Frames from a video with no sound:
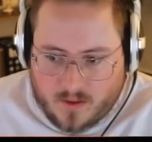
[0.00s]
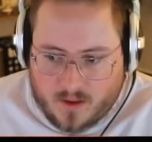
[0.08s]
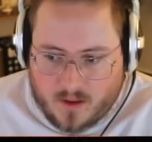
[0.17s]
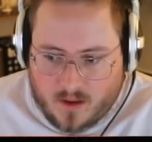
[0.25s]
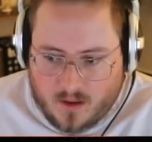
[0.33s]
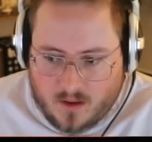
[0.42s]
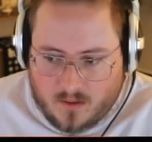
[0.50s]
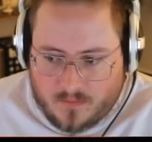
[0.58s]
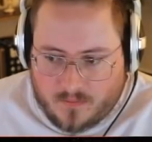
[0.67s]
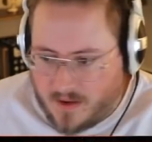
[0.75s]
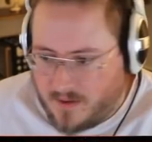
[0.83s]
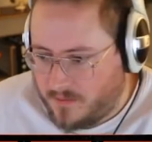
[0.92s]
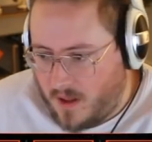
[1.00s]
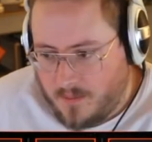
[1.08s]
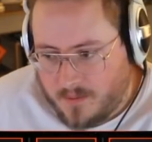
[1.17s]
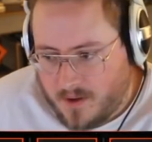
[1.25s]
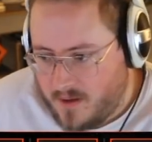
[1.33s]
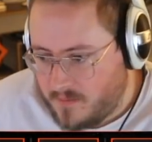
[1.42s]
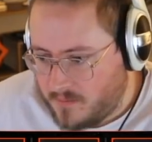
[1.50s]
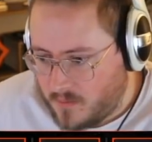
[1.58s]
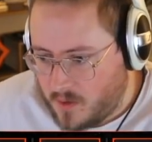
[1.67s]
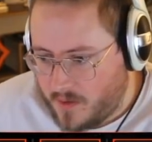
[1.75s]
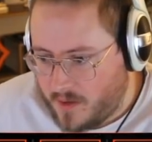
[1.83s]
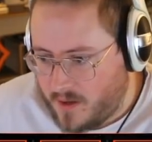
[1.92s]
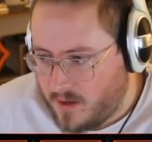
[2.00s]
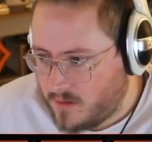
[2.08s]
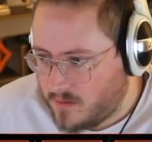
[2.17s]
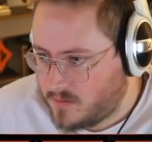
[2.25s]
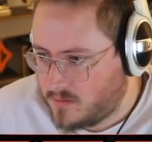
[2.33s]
And fine flop, right? We're okay.